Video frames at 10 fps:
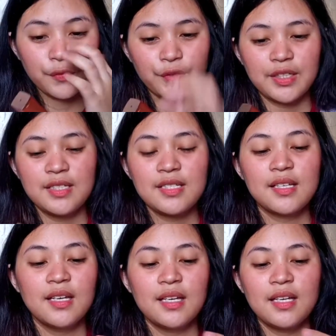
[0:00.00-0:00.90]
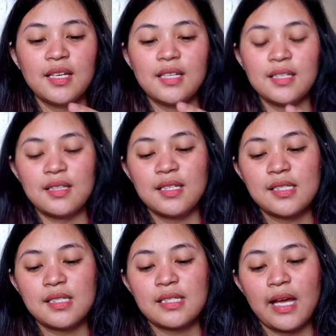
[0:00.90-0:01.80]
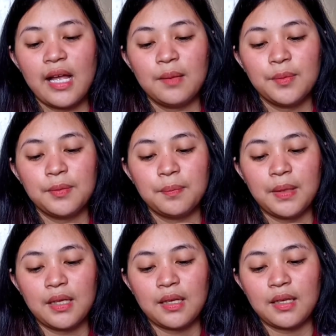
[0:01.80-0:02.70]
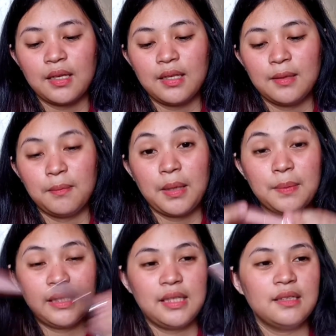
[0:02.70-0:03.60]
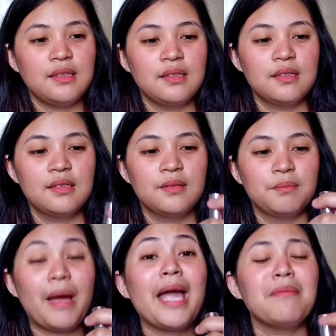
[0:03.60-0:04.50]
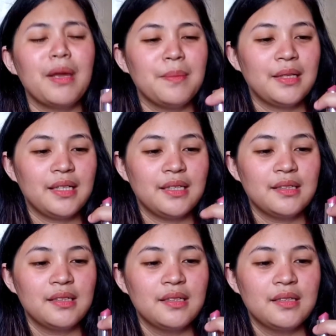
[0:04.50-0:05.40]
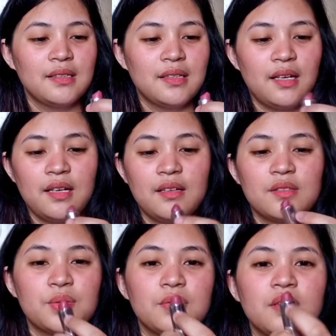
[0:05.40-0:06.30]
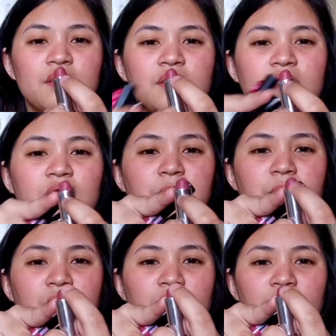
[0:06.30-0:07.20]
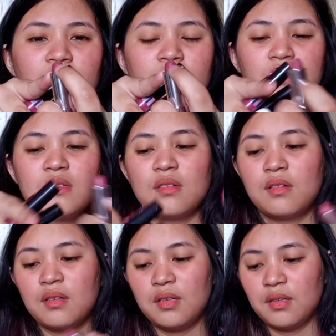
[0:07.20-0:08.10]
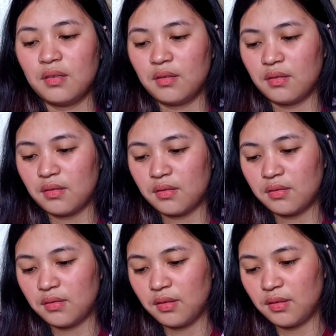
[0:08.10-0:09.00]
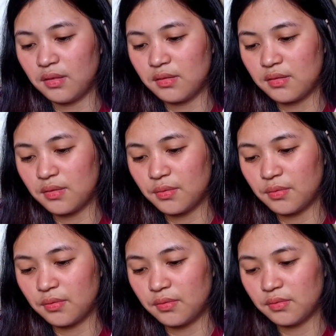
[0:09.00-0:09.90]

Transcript: So first, this is the Almond Pink in Maybelline. By Maybelline. Ayan. So, natop yun. So, makaiyak. Ayan. So,